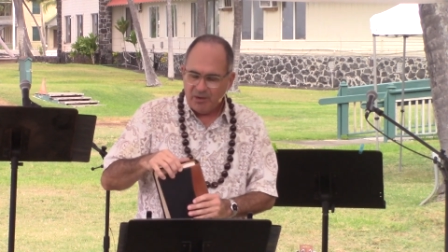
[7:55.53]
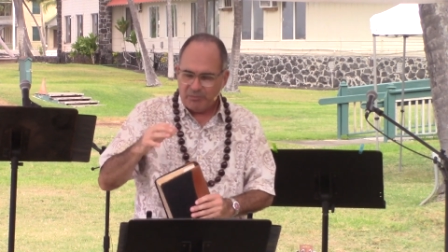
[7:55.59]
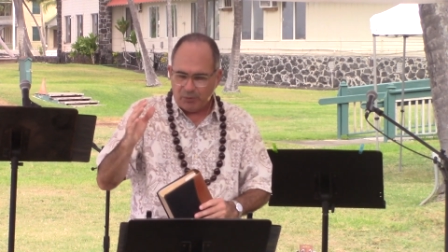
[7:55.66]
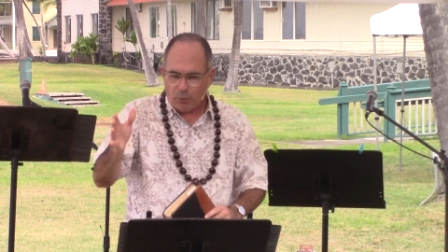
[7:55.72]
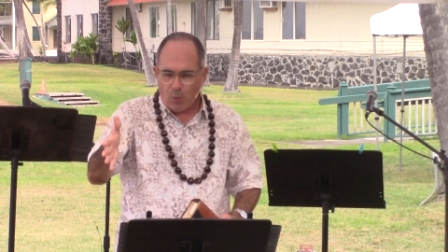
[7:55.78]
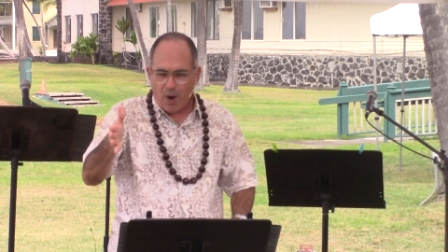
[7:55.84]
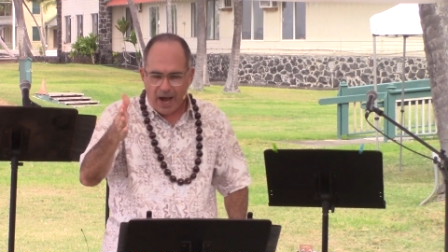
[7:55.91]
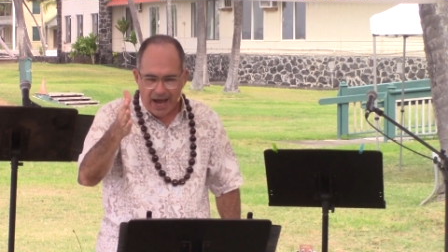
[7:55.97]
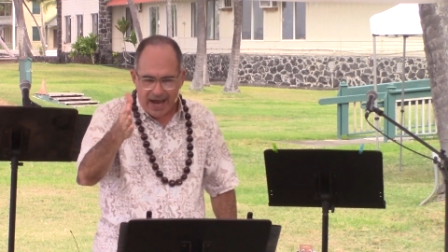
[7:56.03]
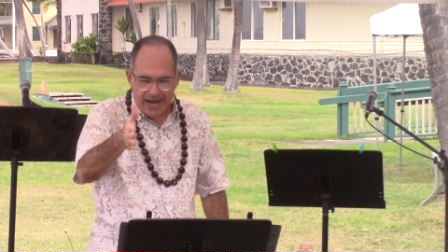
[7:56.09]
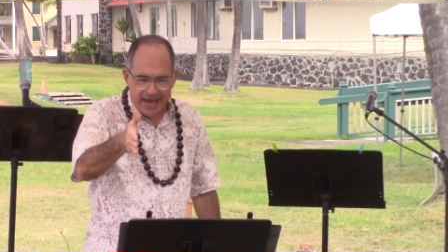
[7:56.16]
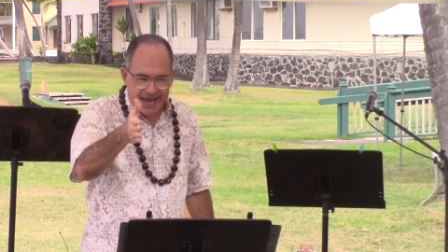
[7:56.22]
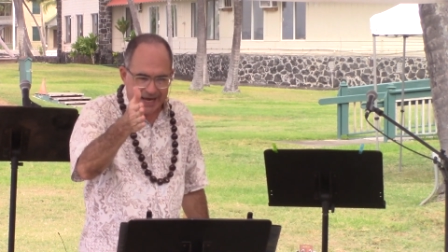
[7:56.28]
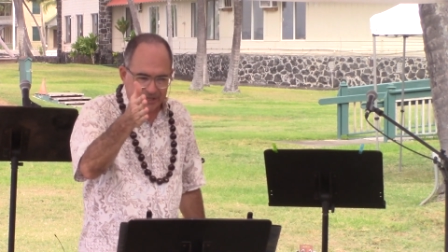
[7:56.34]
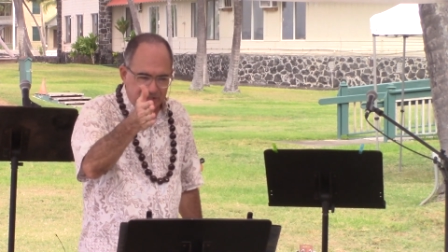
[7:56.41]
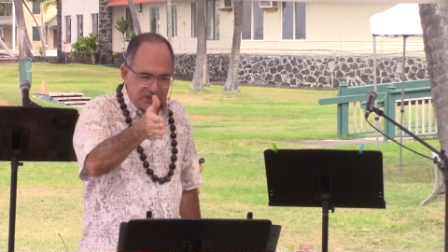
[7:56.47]
But
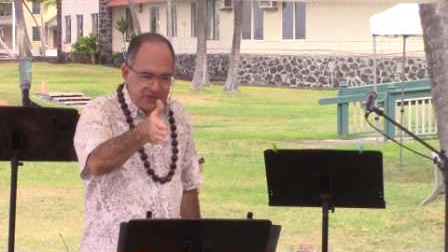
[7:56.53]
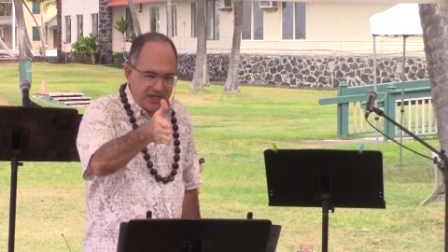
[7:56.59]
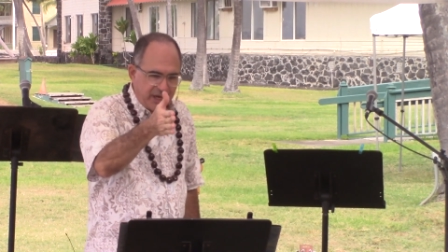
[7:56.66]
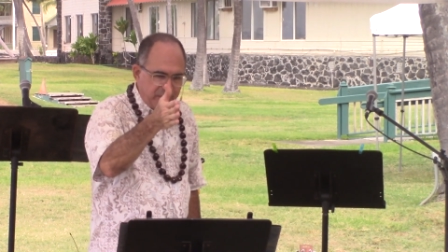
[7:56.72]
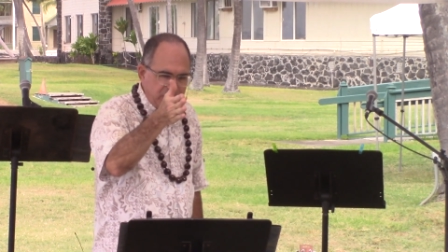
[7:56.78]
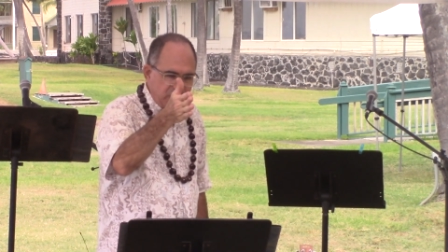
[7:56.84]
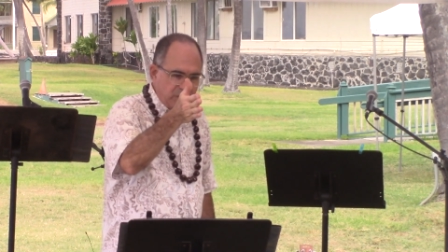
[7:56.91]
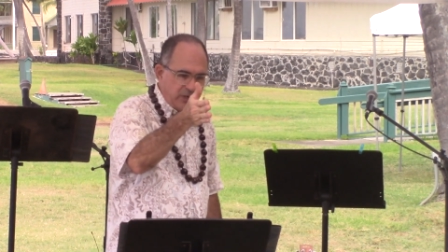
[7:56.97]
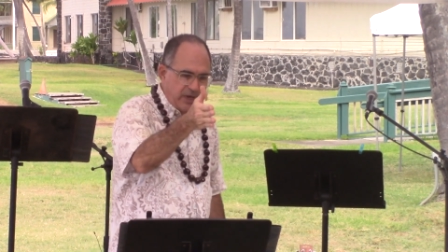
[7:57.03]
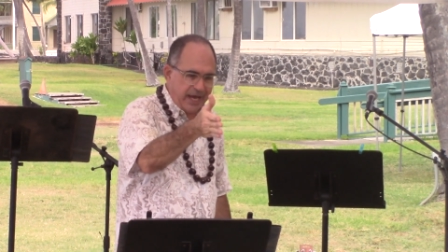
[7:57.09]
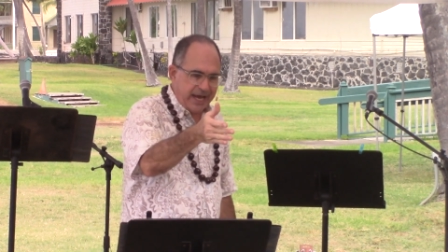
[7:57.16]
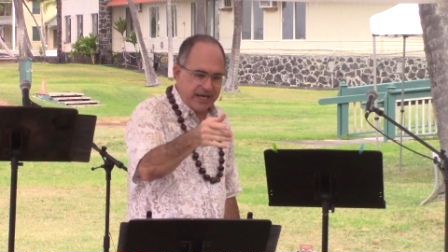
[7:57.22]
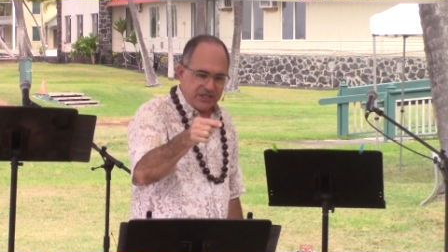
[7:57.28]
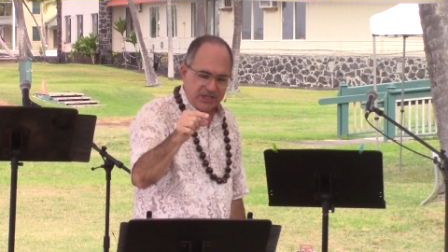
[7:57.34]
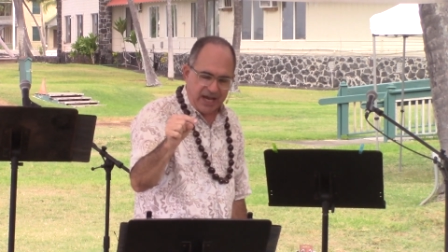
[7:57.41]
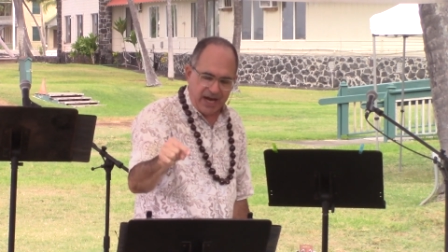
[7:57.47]

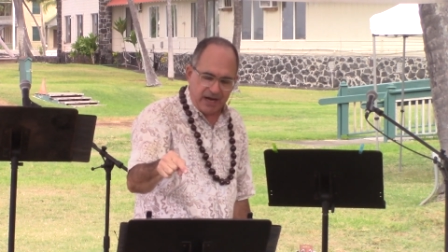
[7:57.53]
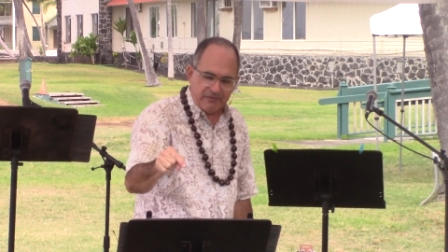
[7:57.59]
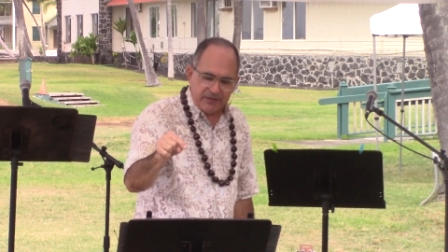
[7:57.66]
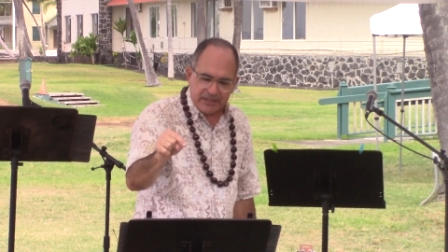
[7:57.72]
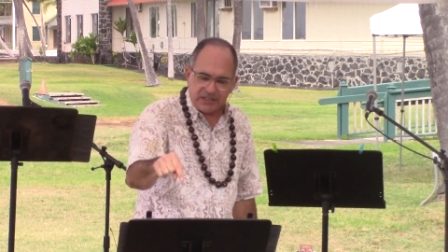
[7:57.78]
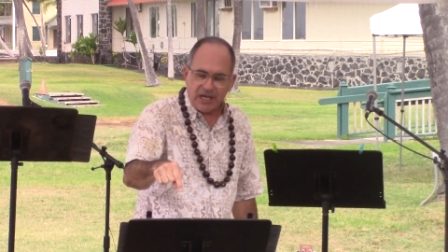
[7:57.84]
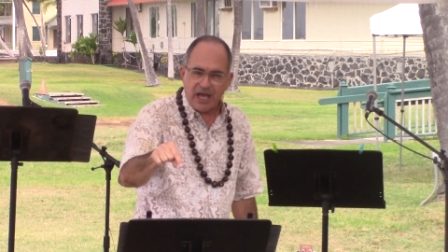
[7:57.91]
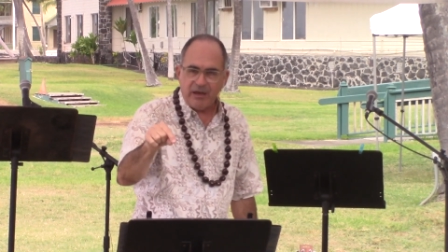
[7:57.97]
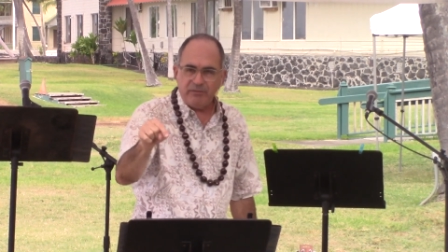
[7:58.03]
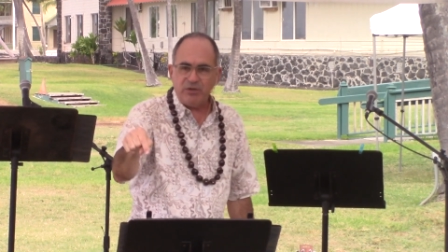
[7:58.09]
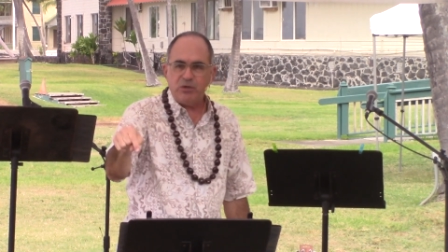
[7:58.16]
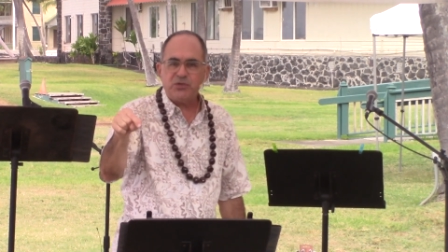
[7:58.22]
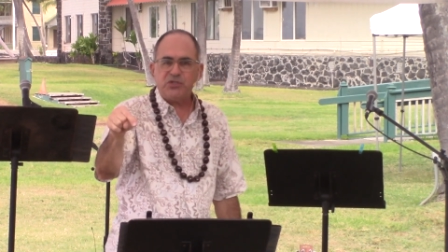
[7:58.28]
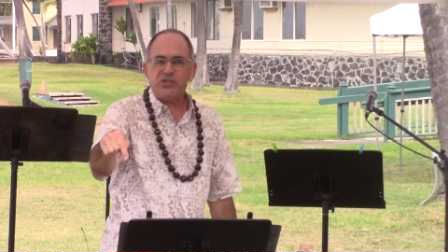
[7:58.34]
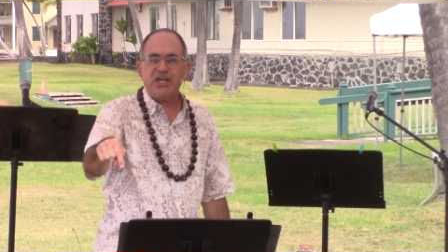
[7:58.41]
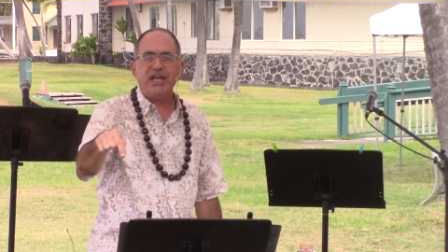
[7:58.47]
YHWH, every time
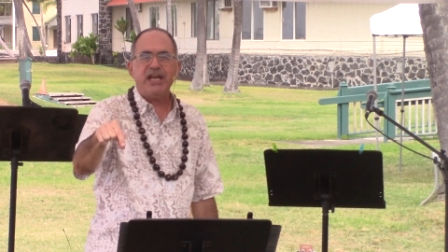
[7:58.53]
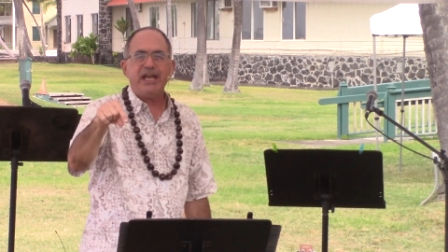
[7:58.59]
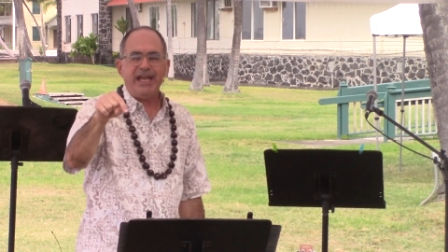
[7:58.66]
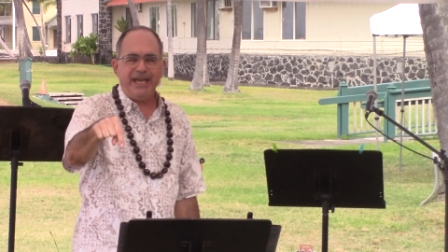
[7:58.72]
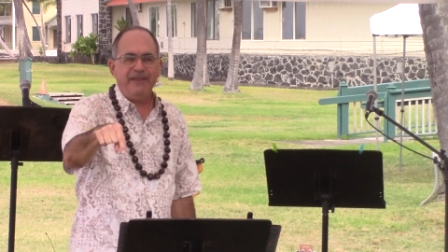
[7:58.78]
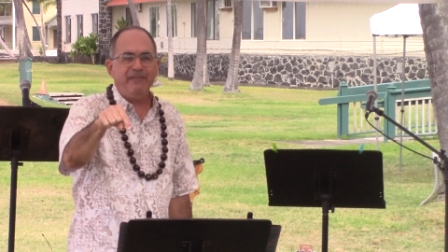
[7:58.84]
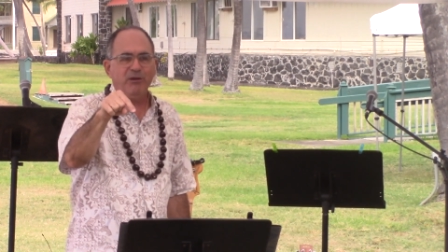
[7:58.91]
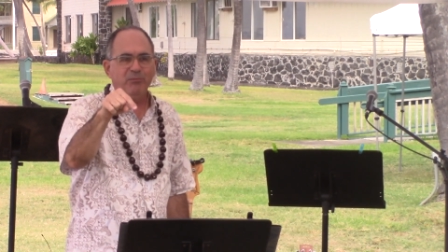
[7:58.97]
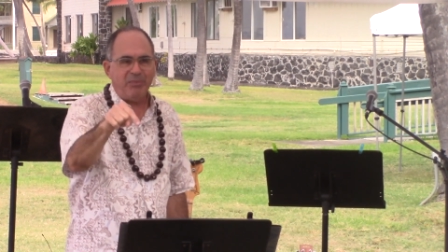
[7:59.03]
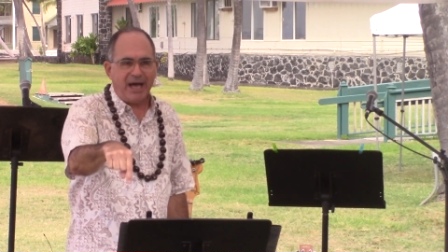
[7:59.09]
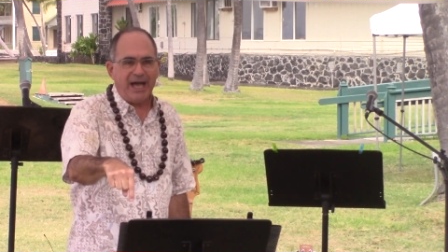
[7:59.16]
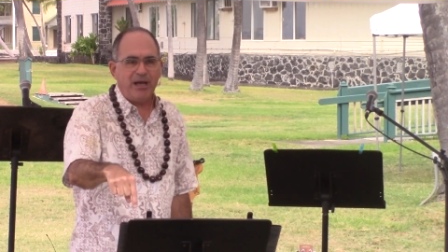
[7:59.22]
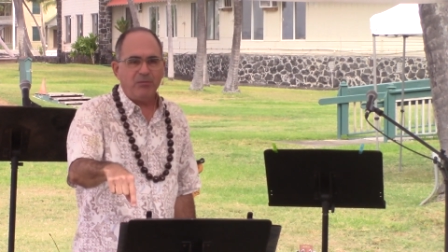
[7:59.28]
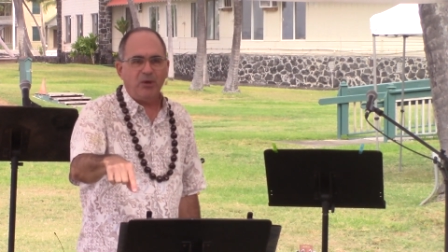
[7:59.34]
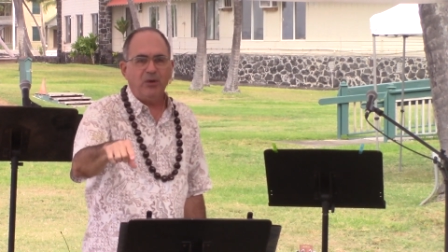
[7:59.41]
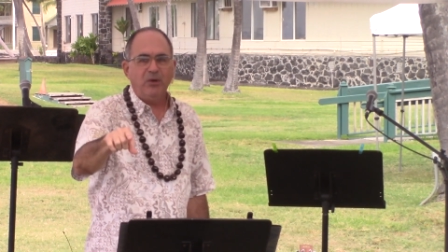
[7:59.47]
you see in the
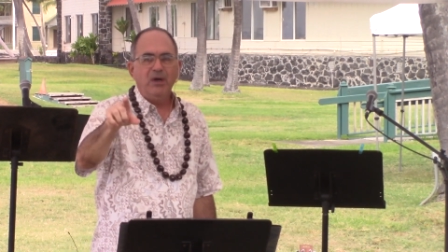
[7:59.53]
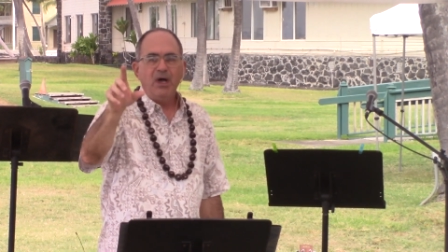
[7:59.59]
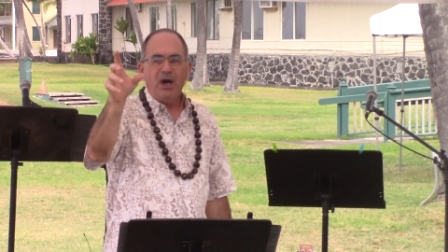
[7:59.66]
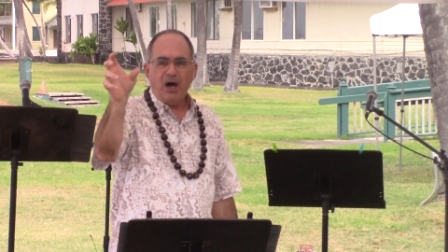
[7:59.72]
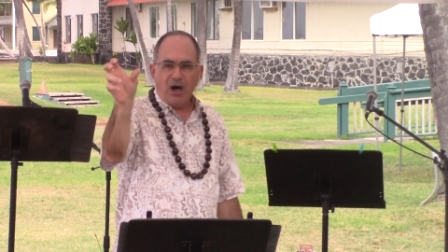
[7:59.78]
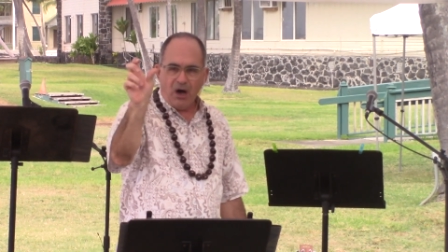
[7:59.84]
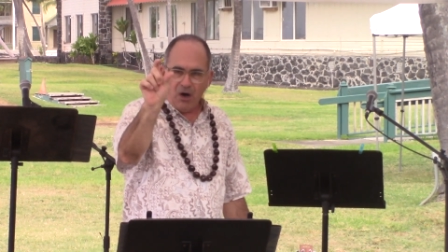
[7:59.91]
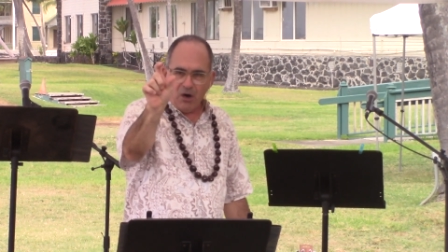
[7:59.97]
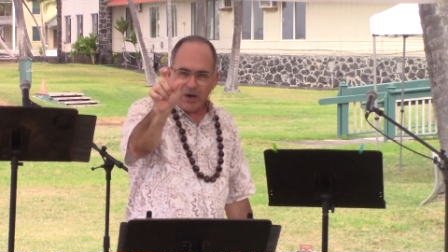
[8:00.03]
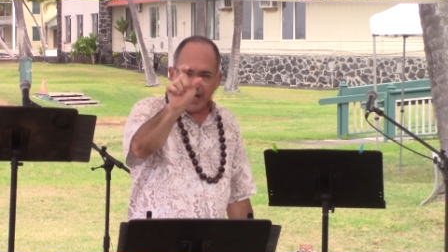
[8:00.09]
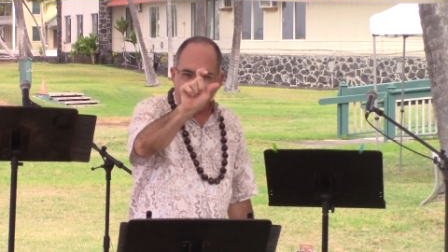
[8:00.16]
Bible all